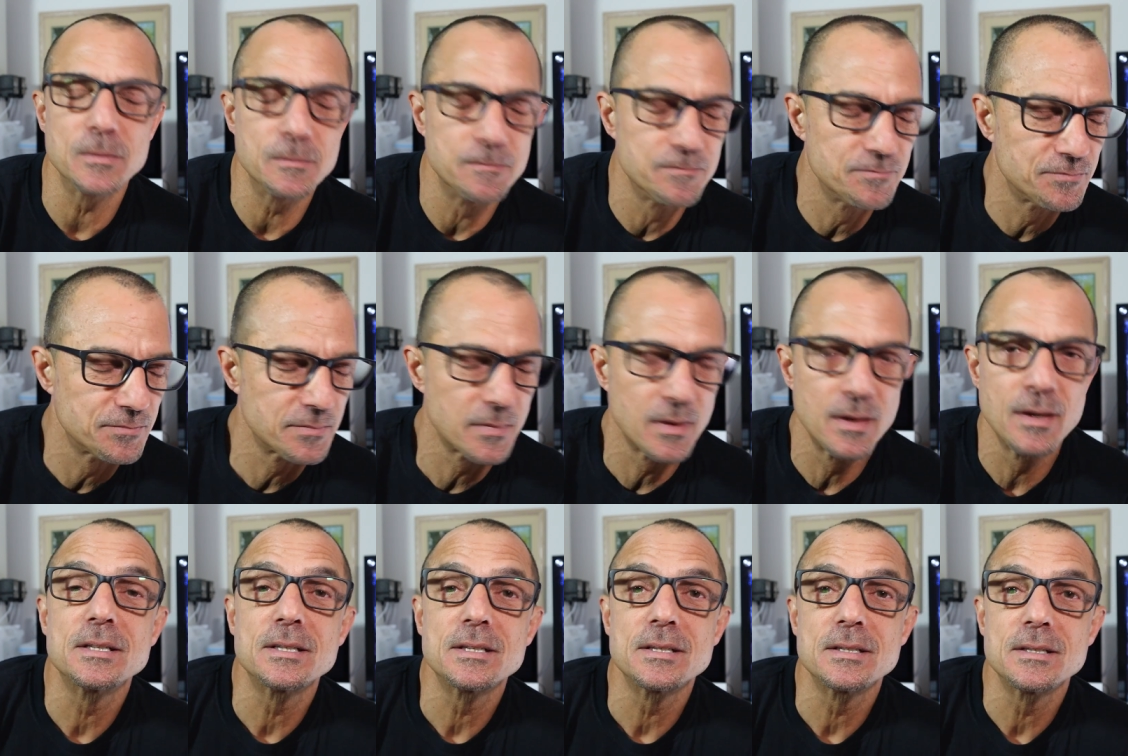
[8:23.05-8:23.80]

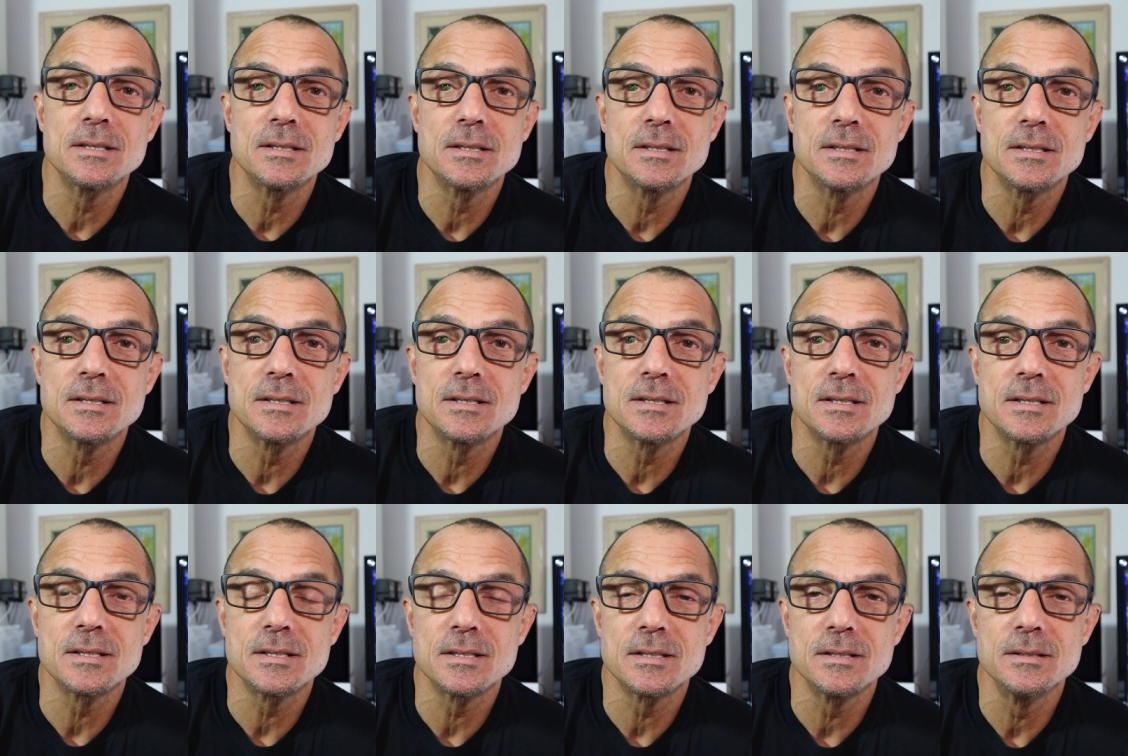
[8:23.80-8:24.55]

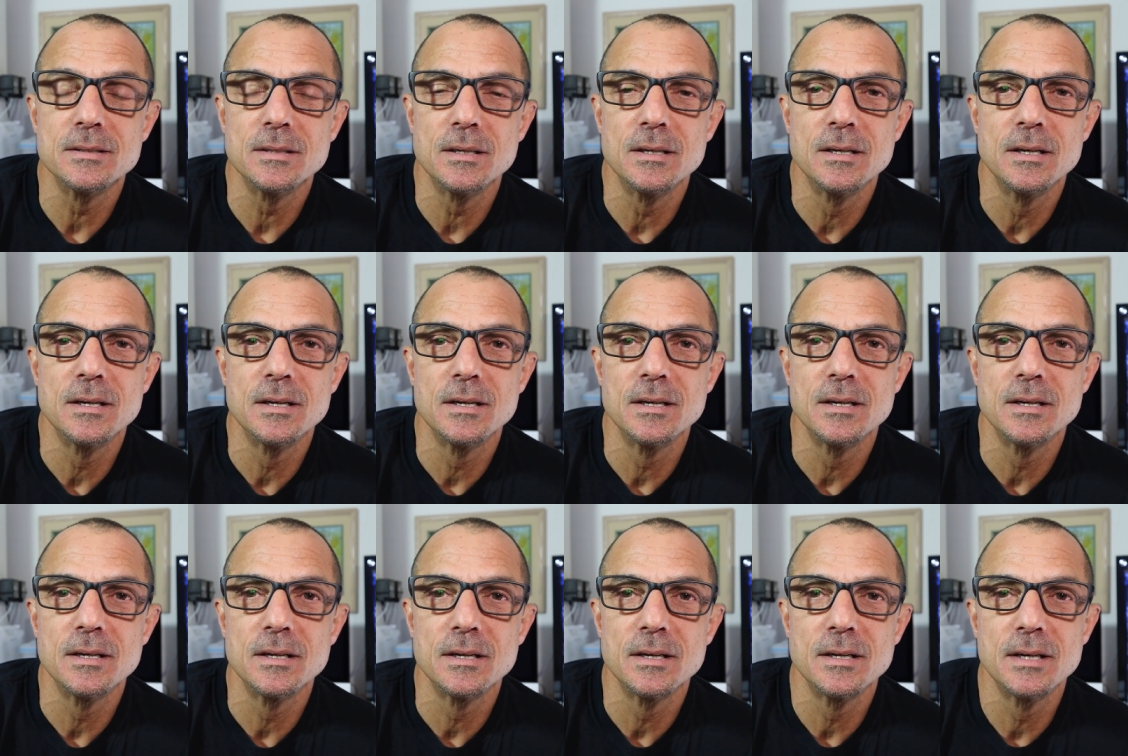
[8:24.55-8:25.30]

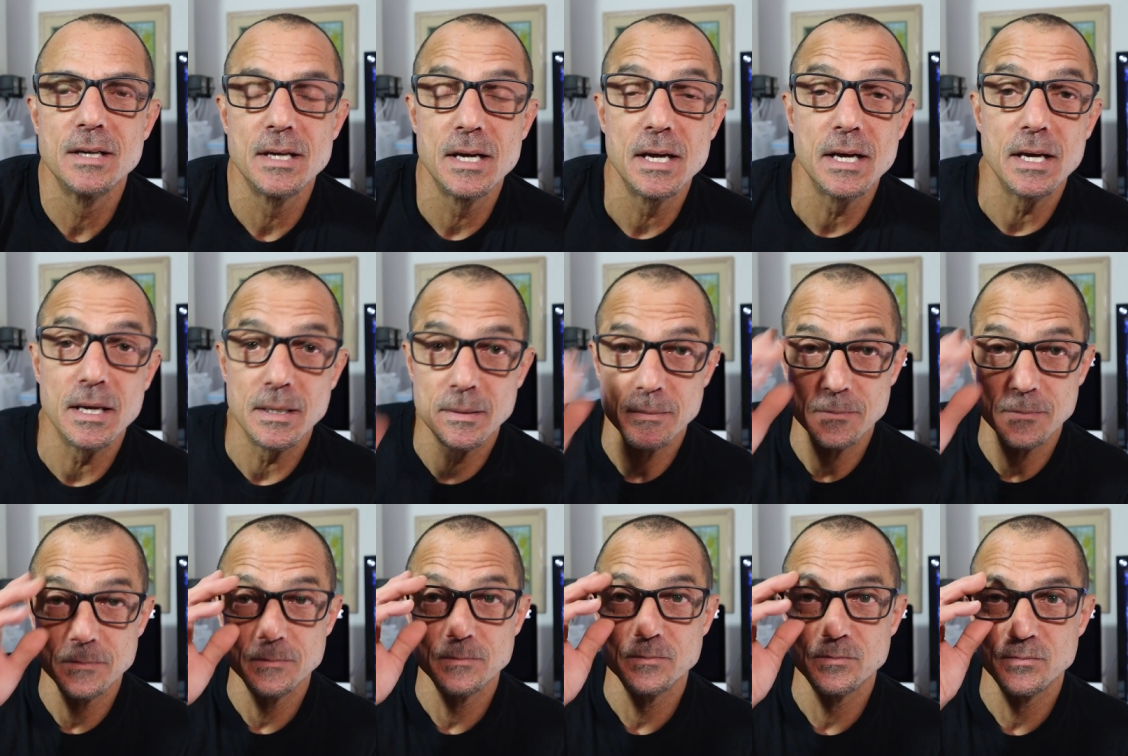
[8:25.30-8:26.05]

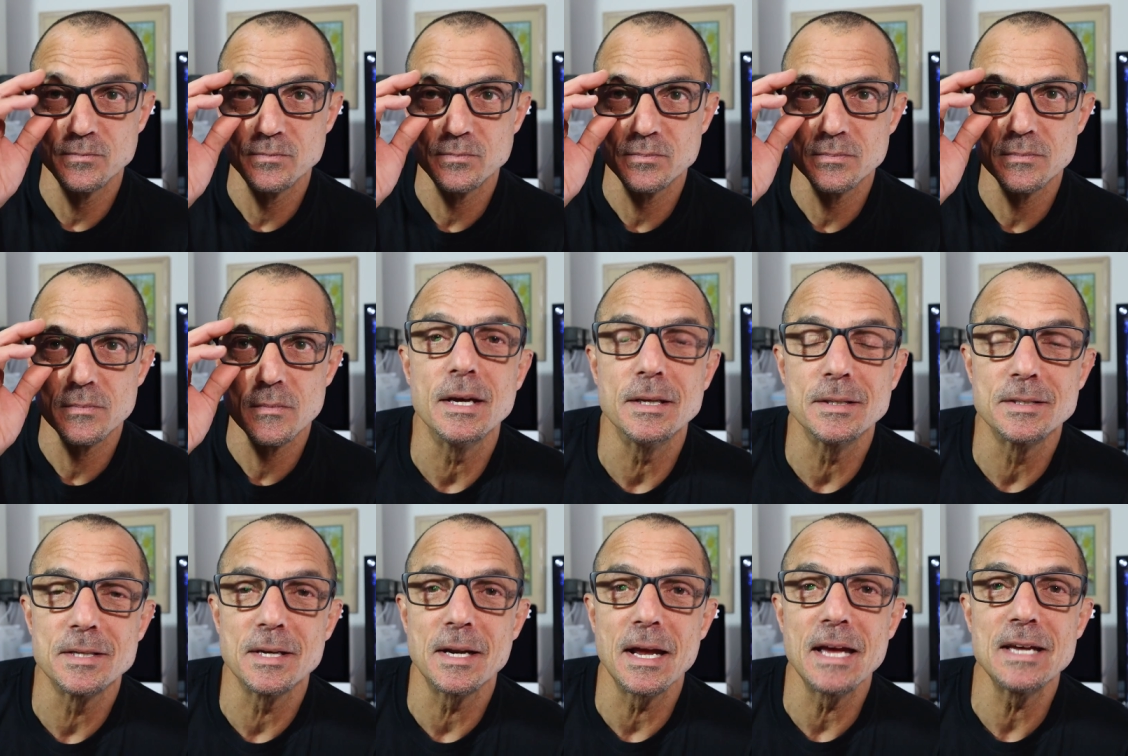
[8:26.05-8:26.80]

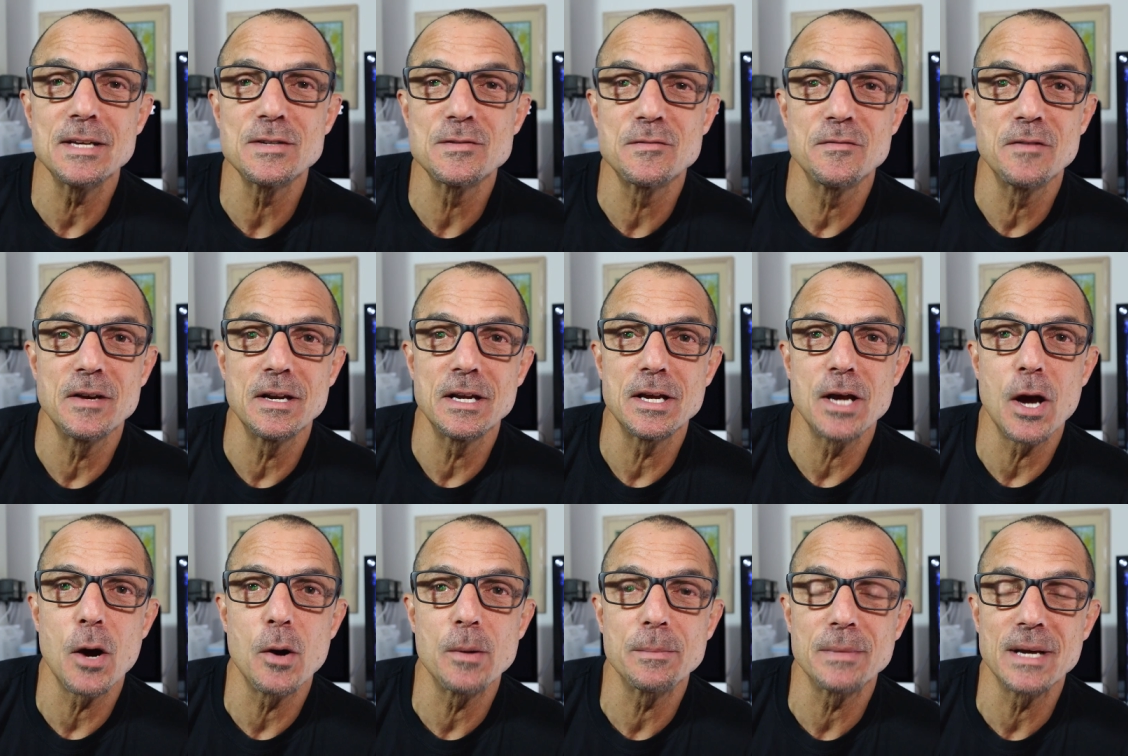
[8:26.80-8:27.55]
In today's
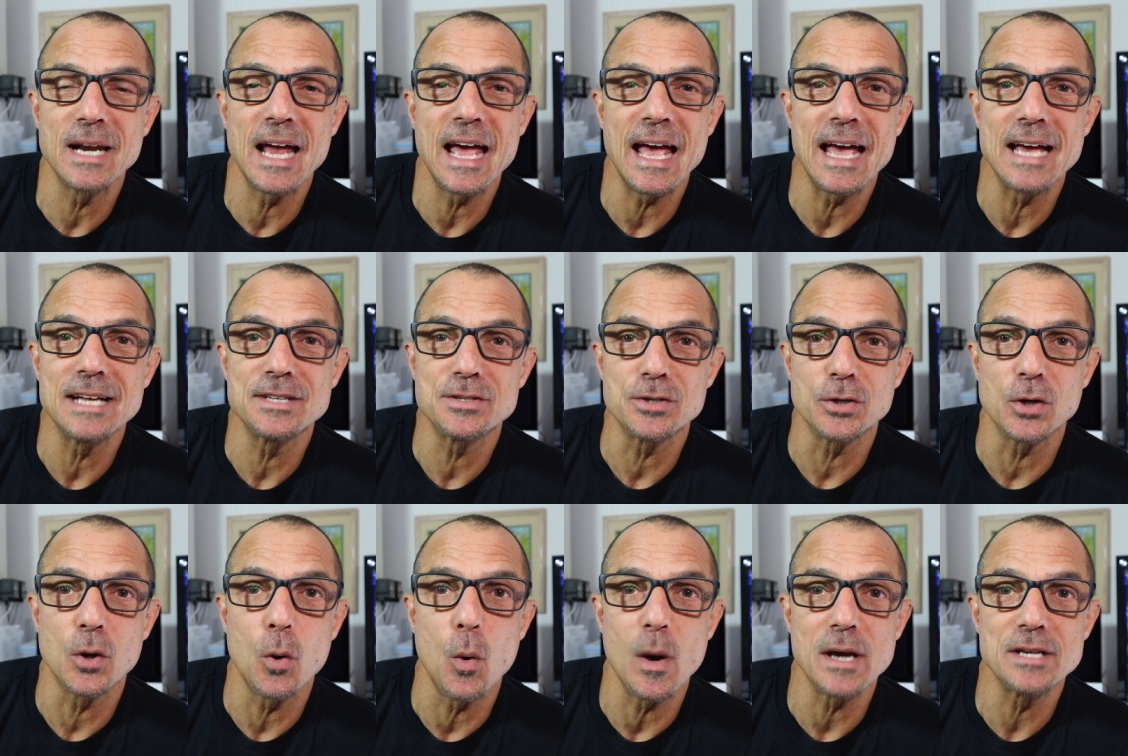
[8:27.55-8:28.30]
video, I'm going to
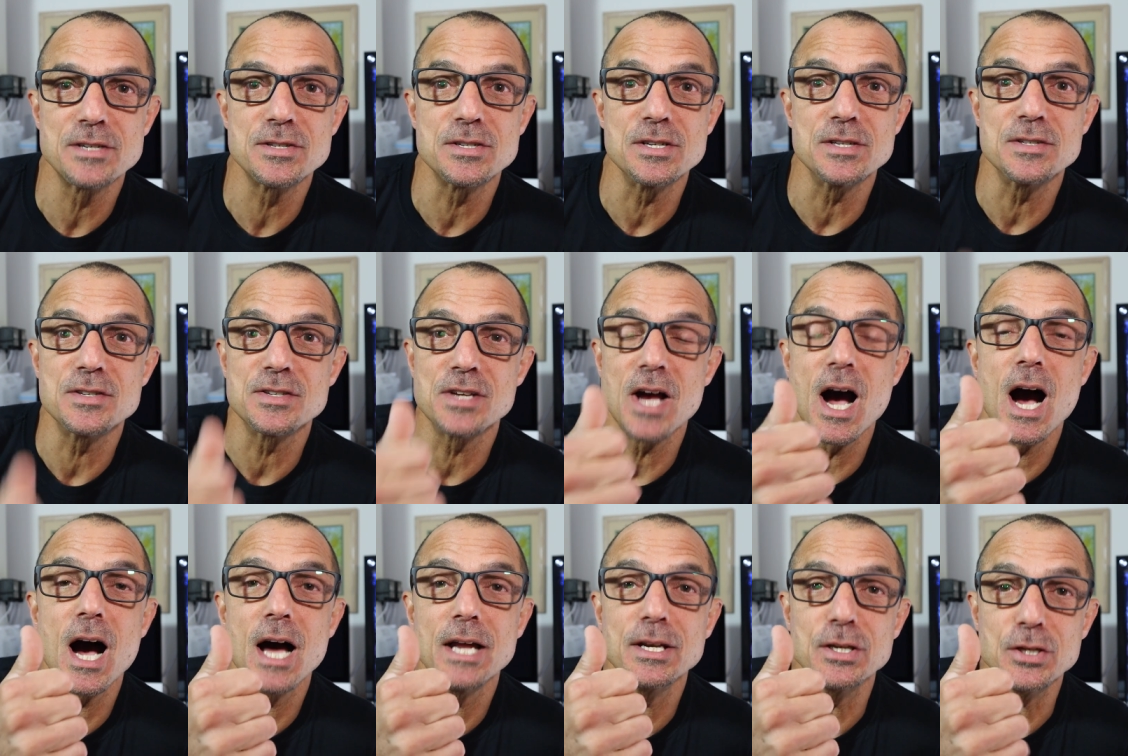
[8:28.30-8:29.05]
answer questions
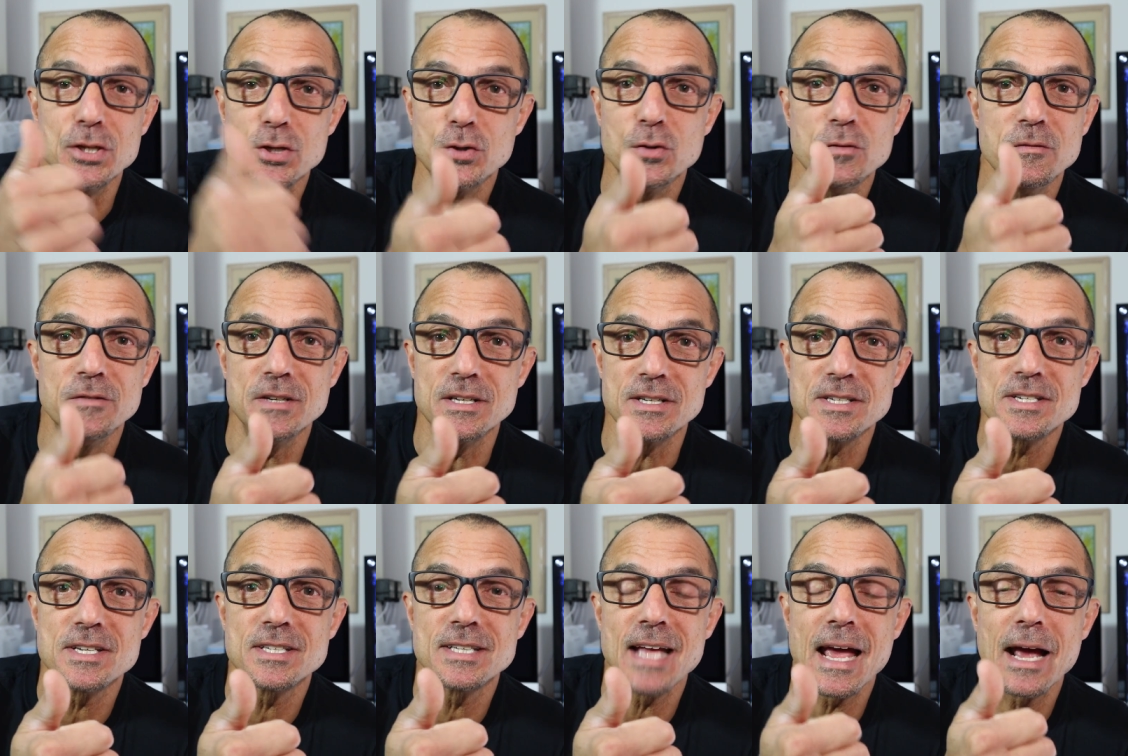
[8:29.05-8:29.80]
on UV
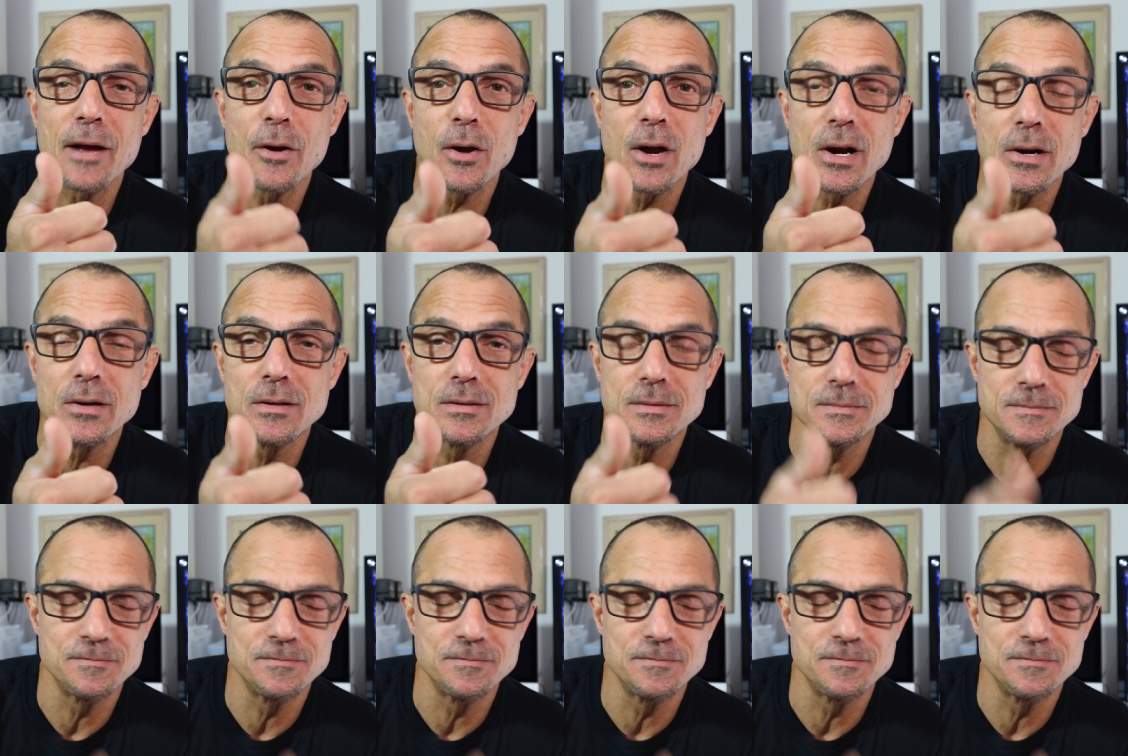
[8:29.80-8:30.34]
sterilizer.